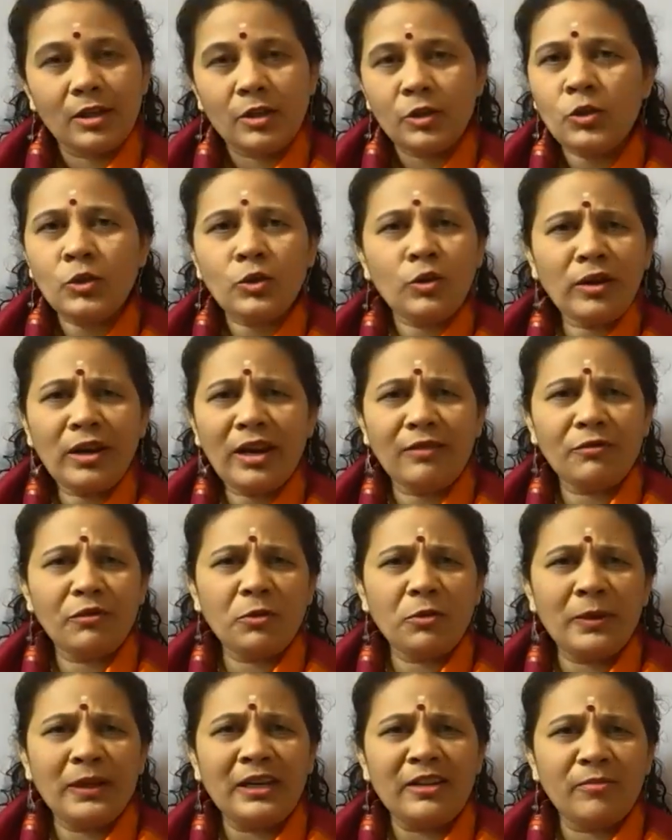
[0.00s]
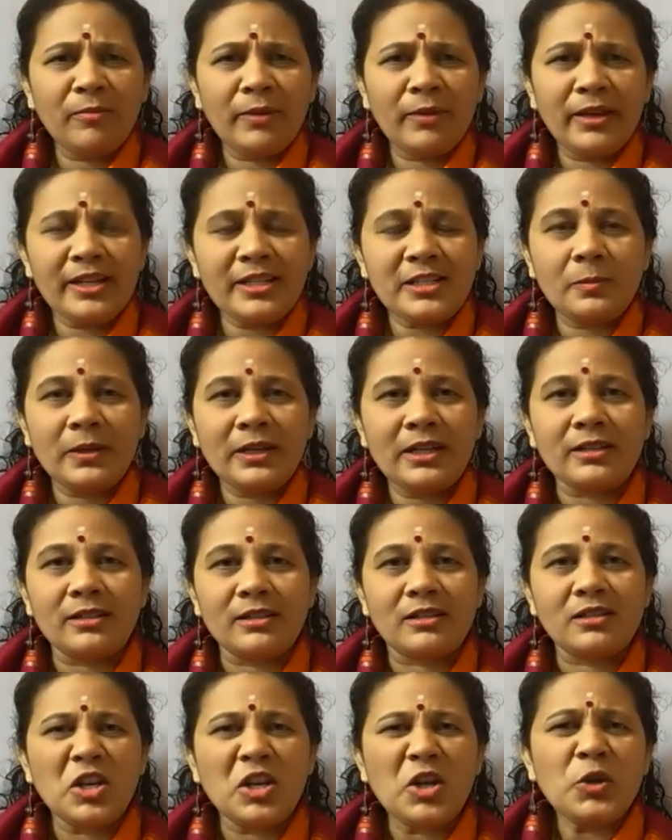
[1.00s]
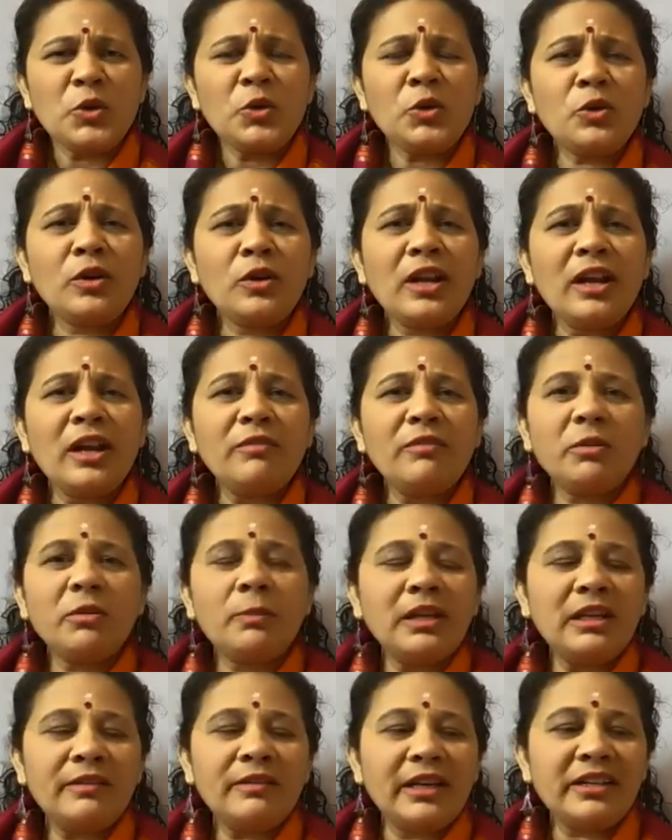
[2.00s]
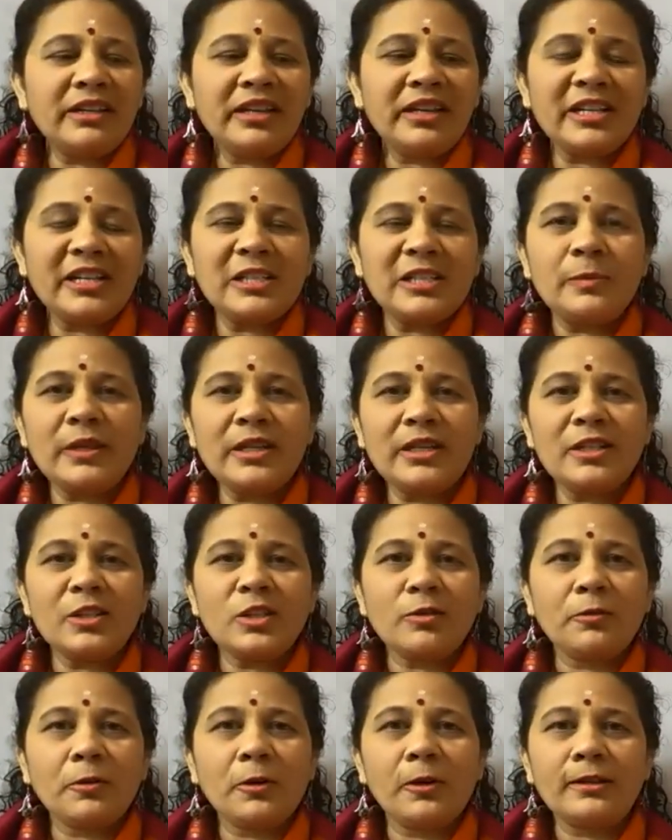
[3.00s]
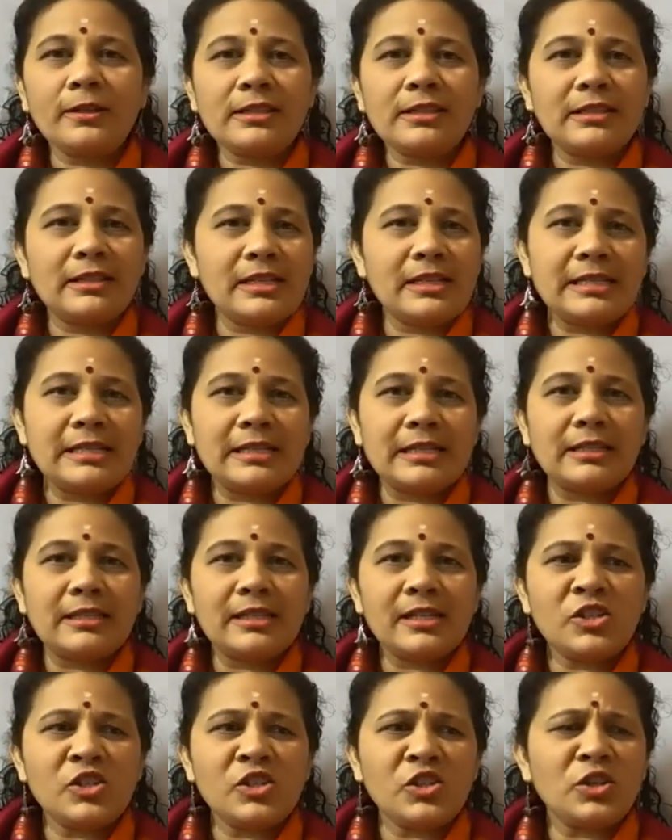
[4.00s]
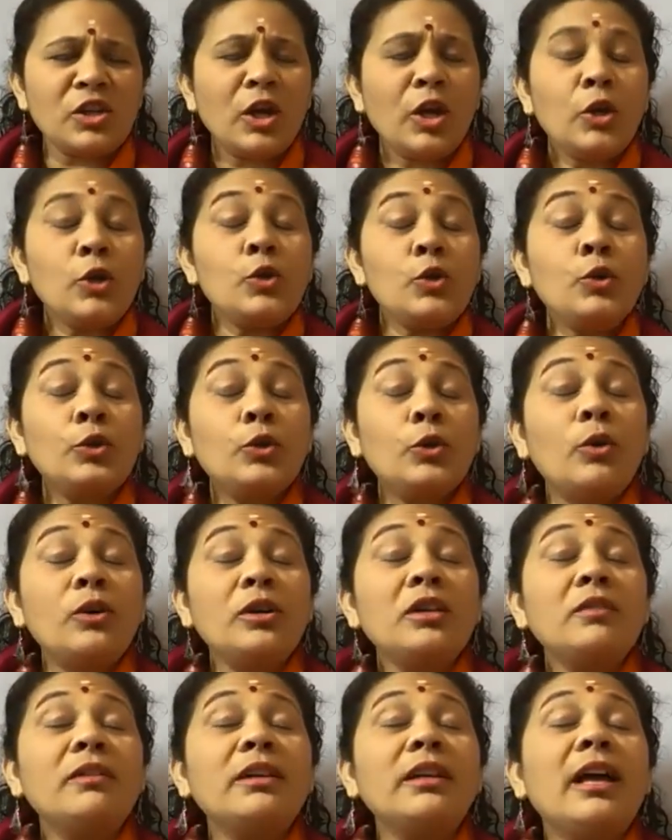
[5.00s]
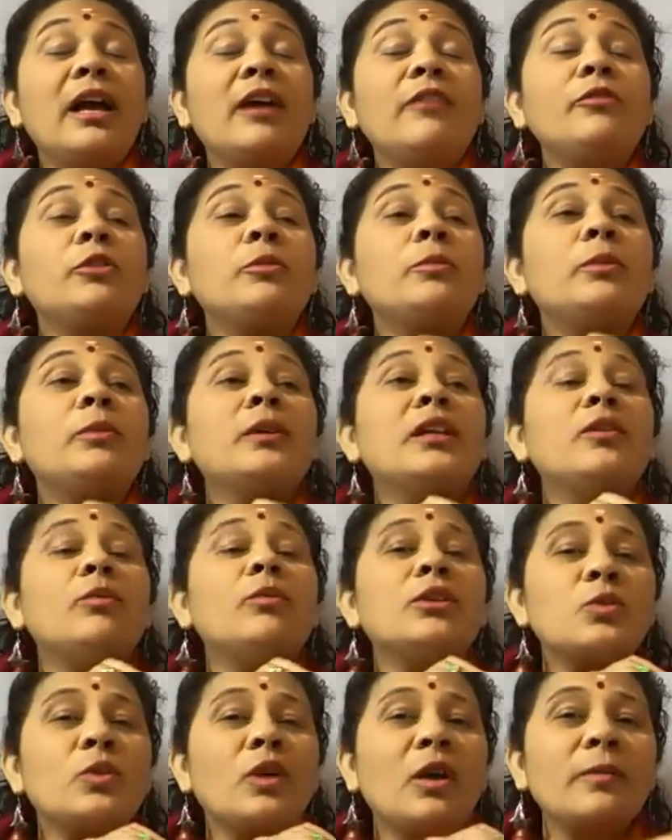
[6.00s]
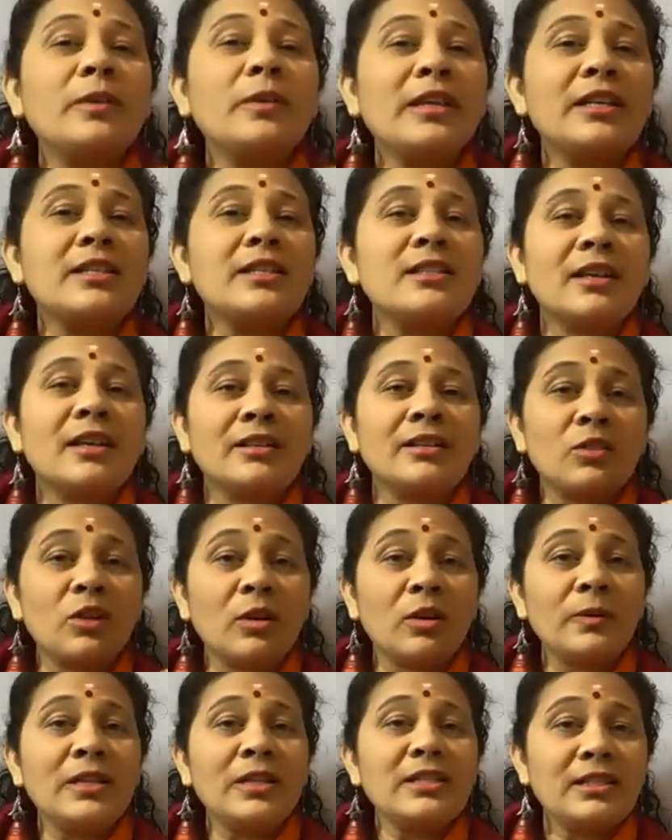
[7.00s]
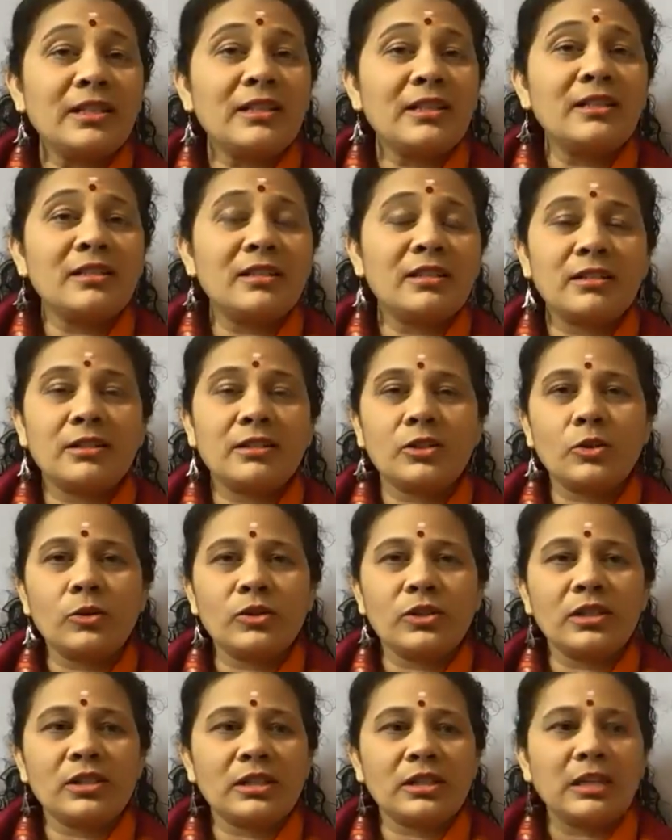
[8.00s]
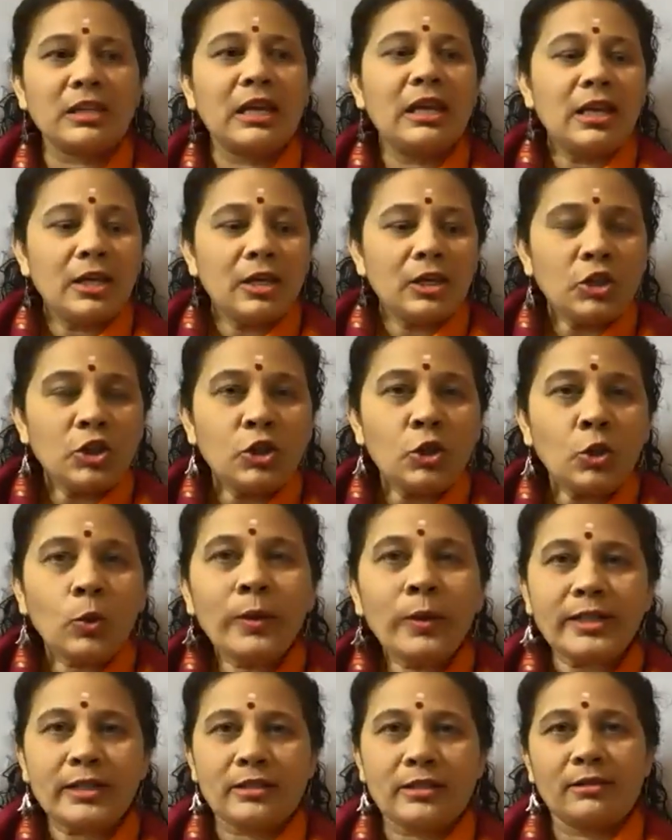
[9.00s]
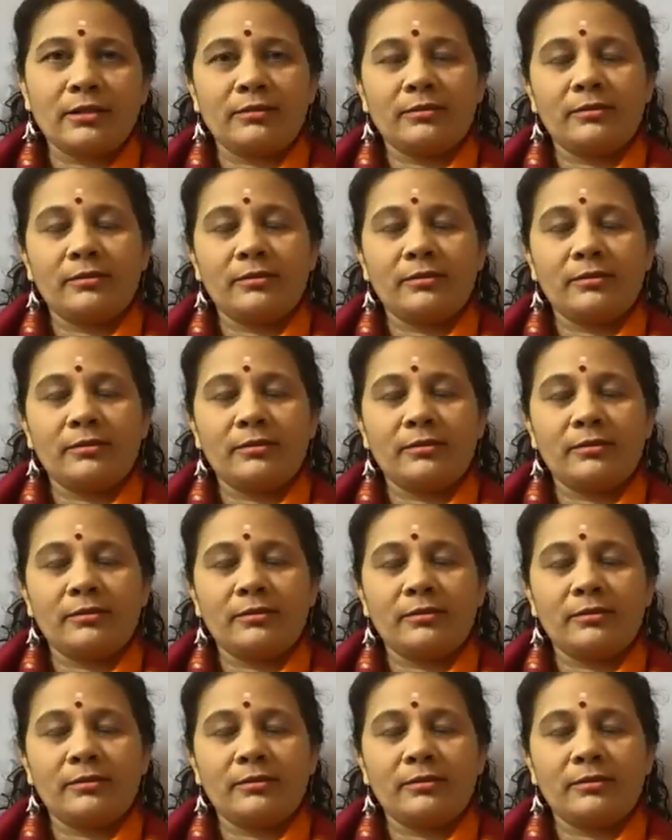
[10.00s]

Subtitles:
You don't have to believe my experience. You don't have to believe any experience of all the saints and sages. You don't even have to believe what Swami has said. Swami has said this in discourses. Do it.